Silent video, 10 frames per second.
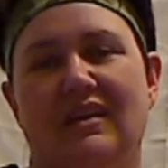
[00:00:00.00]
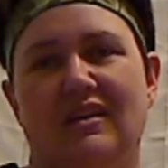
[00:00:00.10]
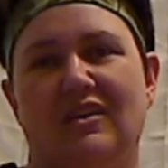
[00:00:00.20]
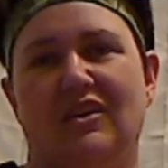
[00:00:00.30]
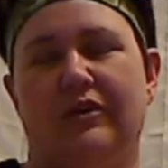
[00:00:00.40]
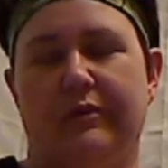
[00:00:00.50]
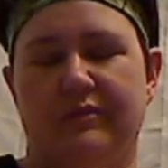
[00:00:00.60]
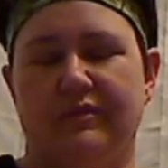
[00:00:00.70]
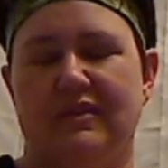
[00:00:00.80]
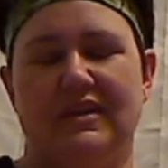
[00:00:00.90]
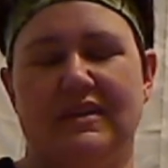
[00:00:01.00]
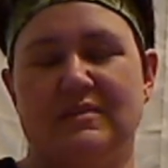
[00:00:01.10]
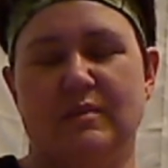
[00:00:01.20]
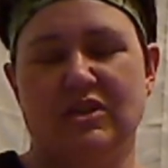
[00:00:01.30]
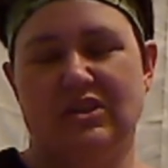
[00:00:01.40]
You know,
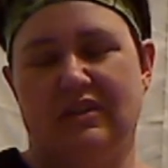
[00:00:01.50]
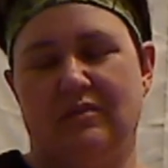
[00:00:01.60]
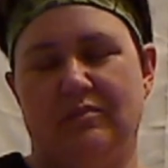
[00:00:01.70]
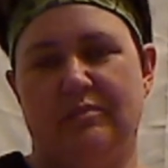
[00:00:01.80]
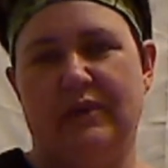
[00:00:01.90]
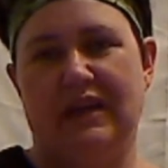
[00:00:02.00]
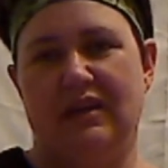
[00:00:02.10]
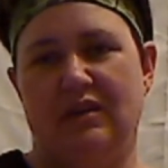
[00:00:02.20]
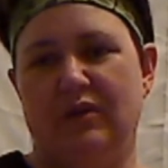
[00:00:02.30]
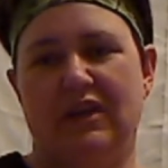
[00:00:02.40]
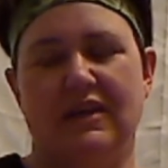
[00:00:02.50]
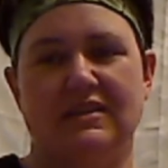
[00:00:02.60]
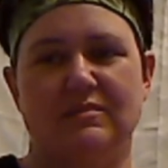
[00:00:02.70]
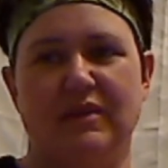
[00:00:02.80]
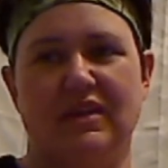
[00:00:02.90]
especially payday
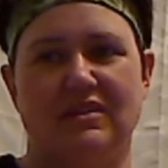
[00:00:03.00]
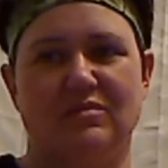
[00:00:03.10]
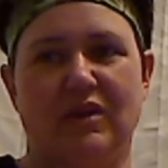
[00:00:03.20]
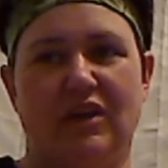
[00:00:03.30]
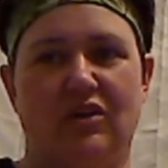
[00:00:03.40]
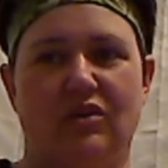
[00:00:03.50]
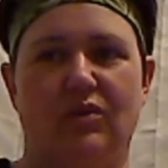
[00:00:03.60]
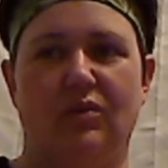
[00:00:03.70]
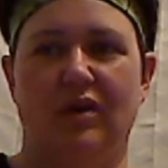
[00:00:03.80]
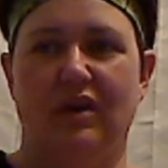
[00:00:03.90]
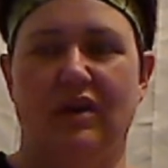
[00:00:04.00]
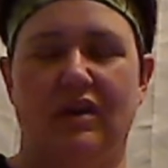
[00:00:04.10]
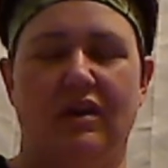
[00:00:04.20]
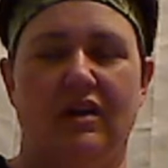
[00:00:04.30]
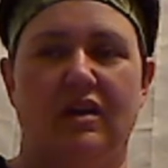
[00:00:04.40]
weekends, because we go
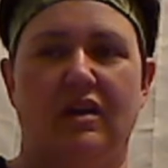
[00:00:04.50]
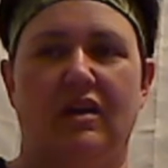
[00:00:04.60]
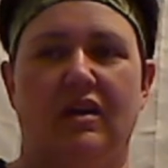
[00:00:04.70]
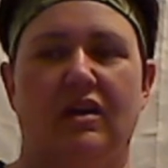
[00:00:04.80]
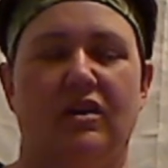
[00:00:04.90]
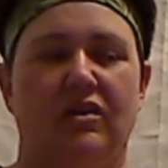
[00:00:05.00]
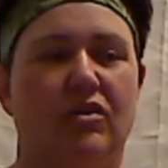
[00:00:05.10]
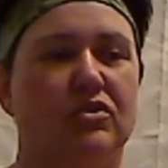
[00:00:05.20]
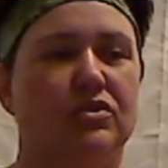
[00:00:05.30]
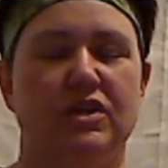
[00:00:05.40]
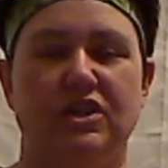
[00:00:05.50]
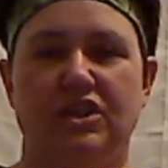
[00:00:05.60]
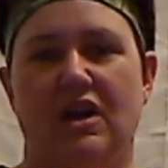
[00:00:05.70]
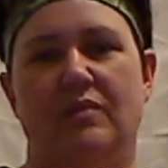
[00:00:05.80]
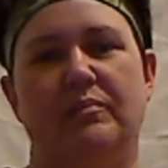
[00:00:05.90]
grocery
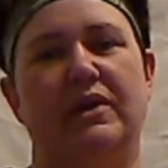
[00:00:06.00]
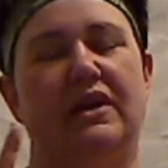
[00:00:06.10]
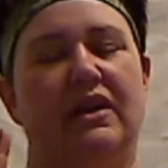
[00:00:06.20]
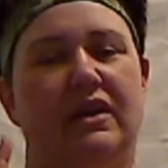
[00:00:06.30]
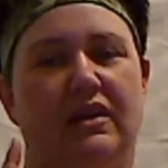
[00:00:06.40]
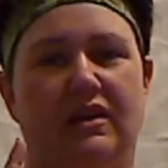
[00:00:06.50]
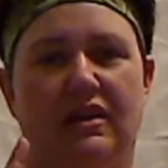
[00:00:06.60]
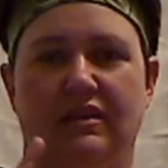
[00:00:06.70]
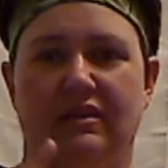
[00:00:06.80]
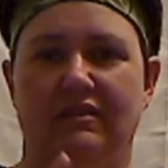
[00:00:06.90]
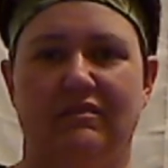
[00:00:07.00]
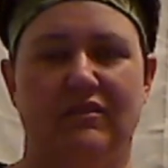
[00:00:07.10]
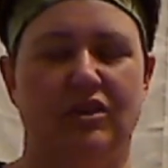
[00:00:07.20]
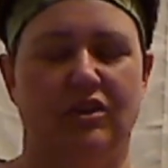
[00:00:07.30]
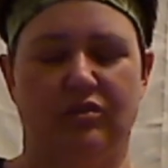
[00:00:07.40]
shopping and,
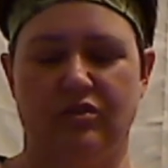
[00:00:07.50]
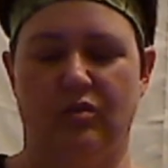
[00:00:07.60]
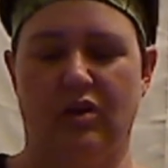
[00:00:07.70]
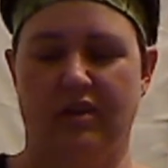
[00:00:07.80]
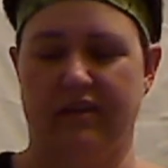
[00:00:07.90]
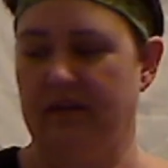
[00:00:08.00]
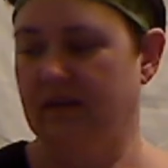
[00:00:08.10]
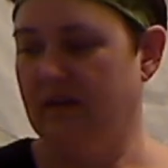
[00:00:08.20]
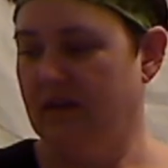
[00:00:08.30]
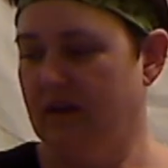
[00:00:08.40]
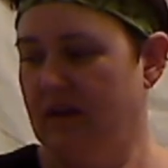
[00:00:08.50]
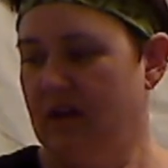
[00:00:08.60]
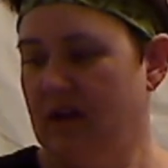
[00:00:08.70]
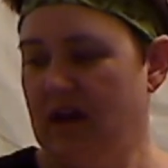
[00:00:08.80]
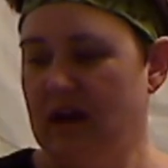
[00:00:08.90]
you know, do all the
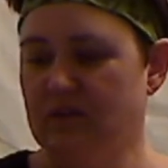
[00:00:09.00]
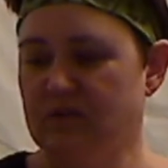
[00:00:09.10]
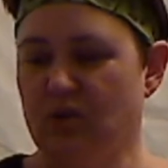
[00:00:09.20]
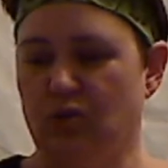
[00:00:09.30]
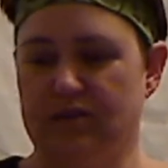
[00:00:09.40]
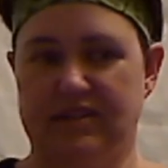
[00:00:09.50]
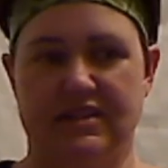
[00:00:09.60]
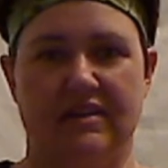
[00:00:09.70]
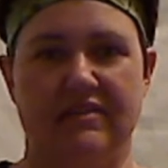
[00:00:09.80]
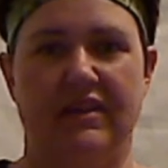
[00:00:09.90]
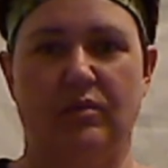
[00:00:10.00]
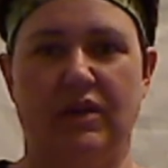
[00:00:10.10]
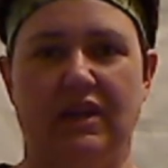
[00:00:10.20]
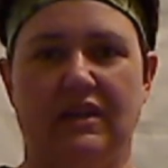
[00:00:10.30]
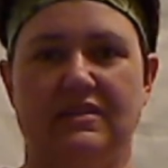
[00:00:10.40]
household stuff that we
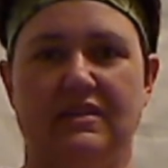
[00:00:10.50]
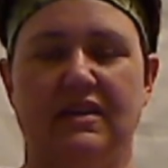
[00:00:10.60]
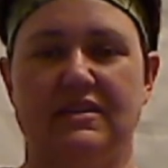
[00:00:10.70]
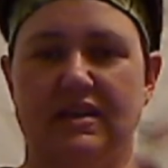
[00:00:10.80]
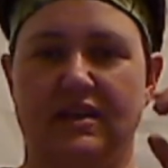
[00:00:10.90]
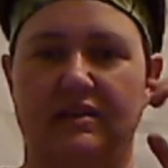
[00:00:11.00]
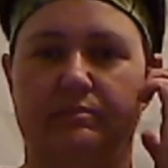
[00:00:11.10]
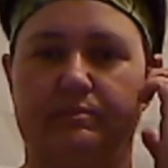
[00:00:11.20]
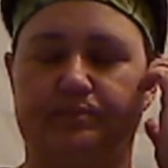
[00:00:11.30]
need to get done.